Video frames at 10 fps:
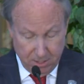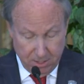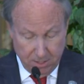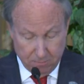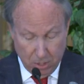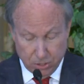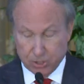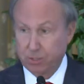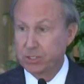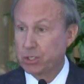Most
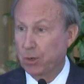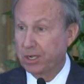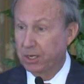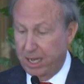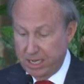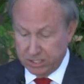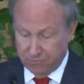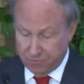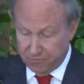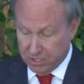students are in class
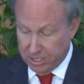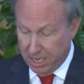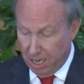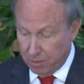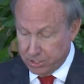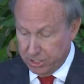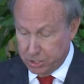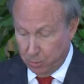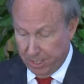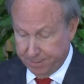15 hours each
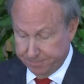week.